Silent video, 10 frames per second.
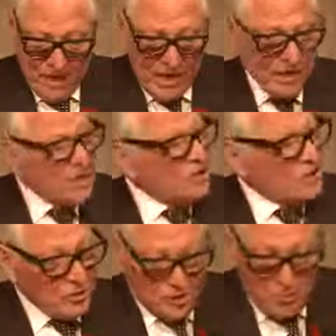I
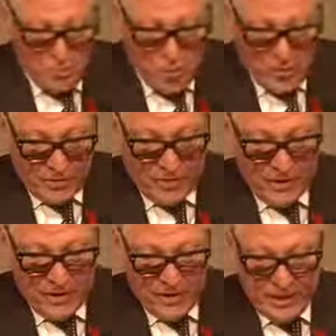enlist your
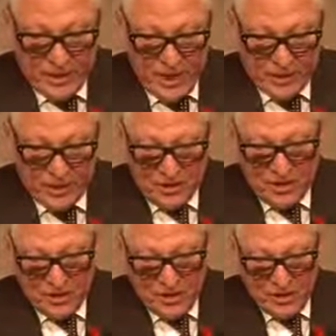support and action